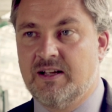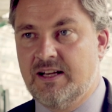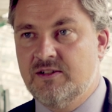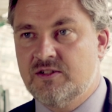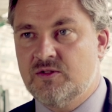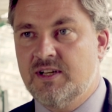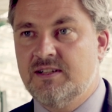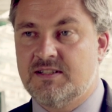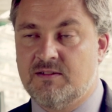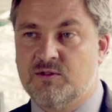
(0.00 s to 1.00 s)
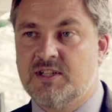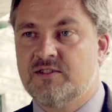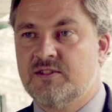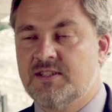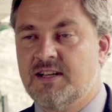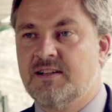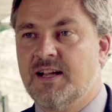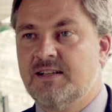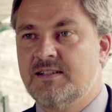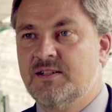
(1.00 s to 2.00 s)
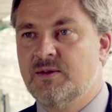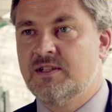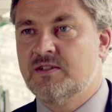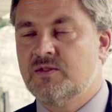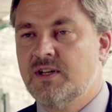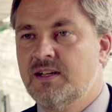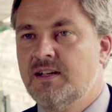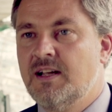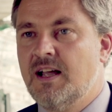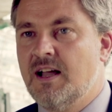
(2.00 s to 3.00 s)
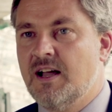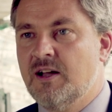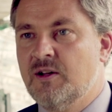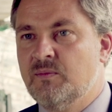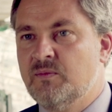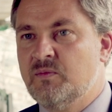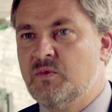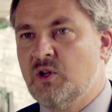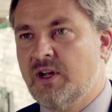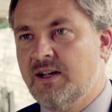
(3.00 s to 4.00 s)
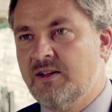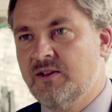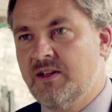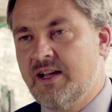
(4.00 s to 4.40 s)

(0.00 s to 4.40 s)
industry, several sessions dedicated to industry, looking at